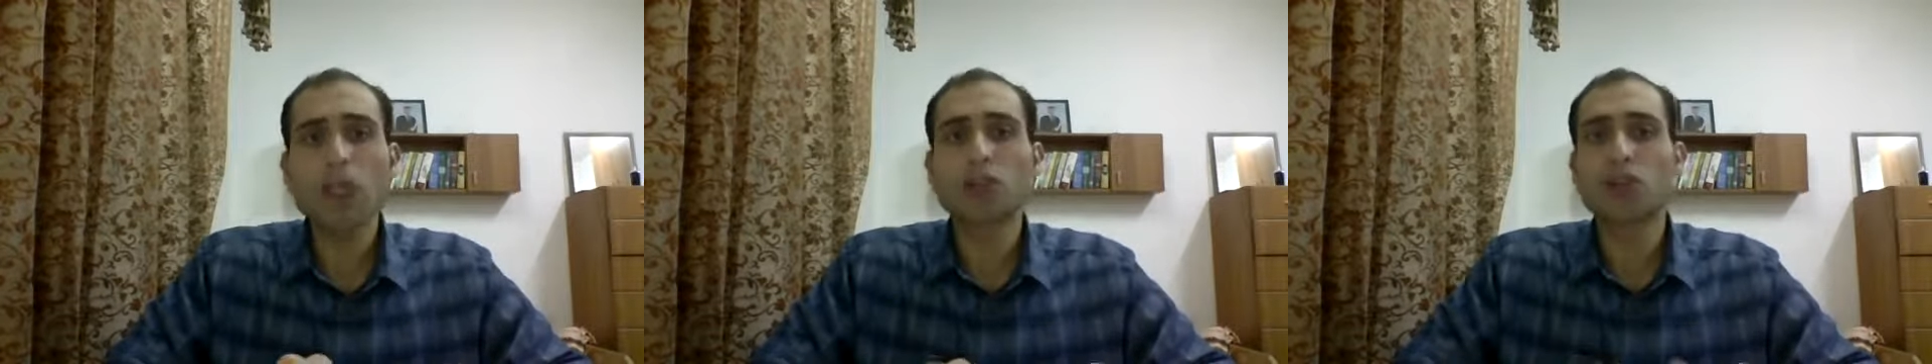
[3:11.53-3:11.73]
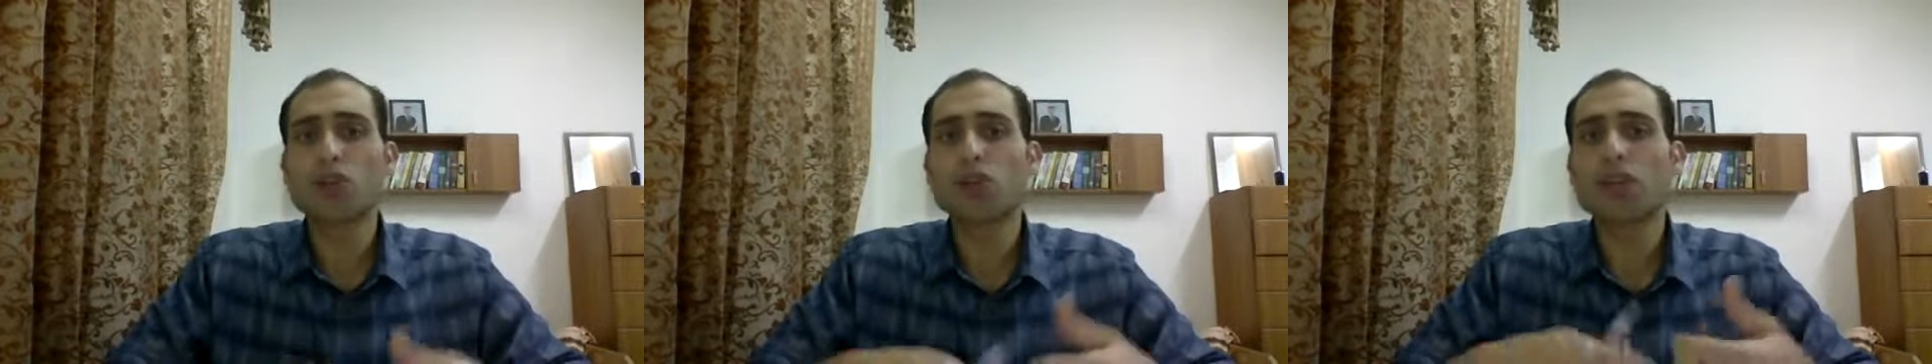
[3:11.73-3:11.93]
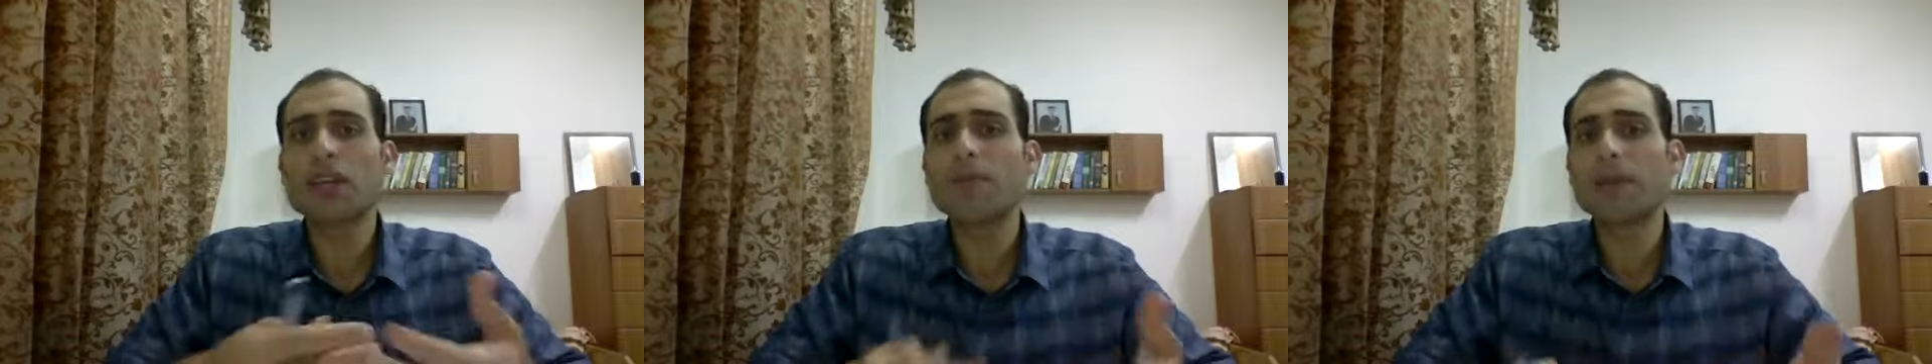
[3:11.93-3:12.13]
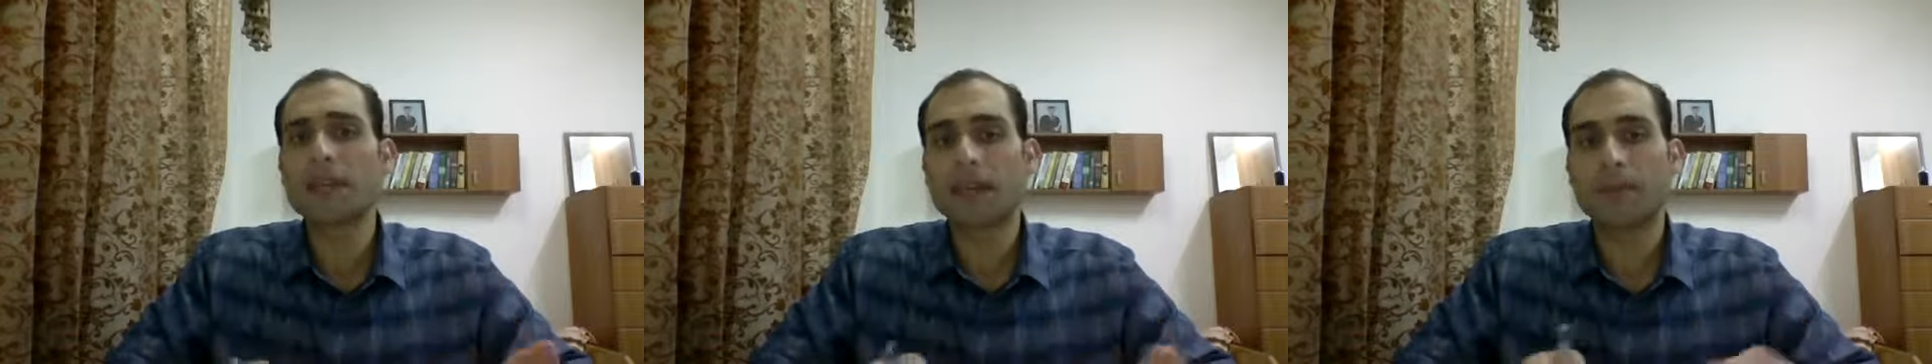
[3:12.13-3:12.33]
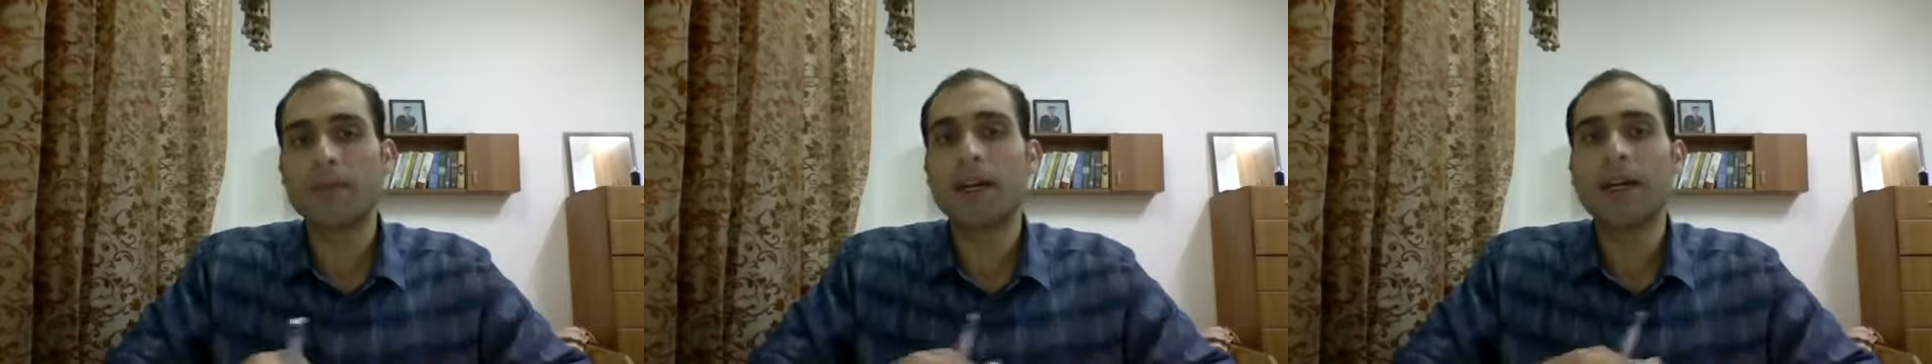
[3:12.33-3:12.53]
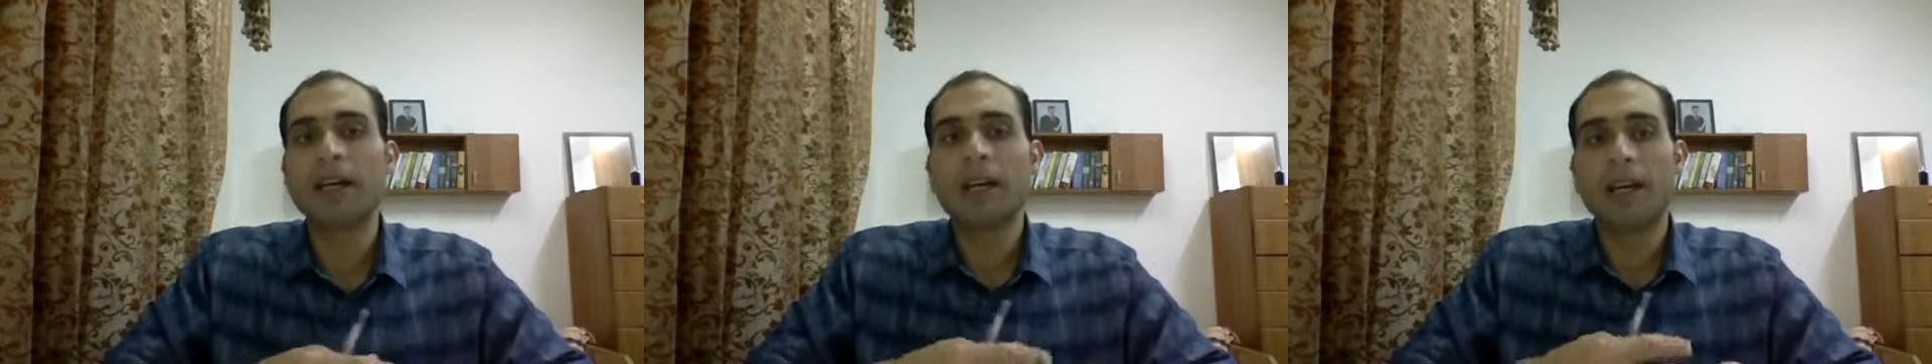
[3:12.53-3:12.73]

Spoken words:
so they become